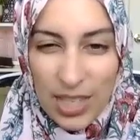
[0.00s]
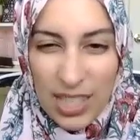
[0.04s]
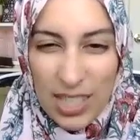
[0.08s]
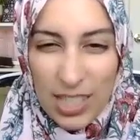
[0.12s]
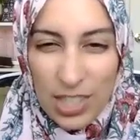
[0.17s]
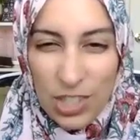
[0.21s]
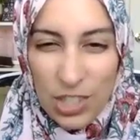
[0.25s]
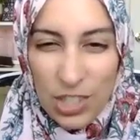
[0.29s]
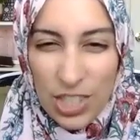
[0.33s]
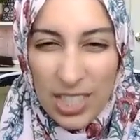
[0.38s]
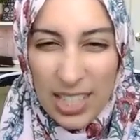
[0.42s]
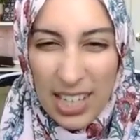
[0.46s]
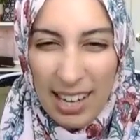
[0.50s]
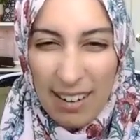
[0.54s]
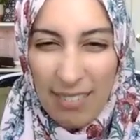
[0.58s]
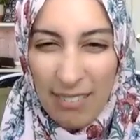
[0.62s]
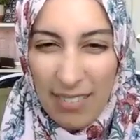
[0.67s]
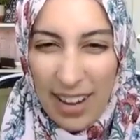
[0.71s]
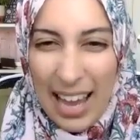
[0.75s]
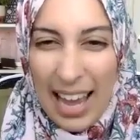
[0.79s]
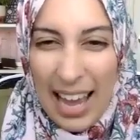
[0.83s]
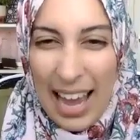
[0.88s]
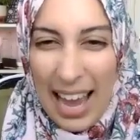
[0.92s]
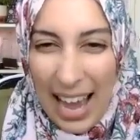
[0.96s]
this just kind
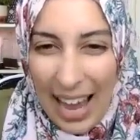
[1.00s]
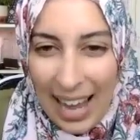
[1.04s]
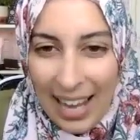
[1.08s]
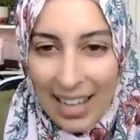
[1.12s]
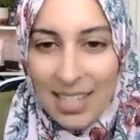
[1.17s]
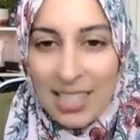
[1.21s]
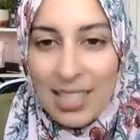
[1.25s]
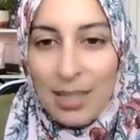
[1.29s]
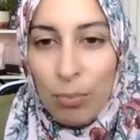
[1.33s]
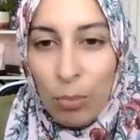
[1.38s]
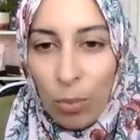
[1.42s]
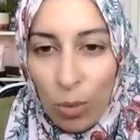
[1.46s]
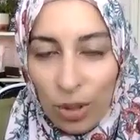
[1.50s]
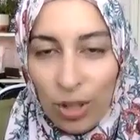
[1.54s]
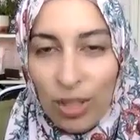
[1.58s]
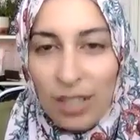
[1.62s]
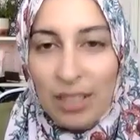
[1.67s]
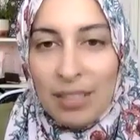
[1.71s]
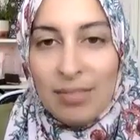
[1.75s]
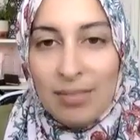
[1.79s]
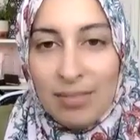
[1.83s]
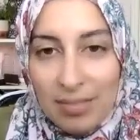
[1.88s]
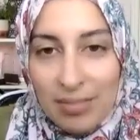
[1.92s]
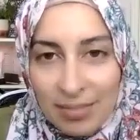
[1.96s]
of adds
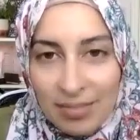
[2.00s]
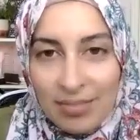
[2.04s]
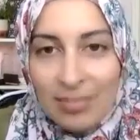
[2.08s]
more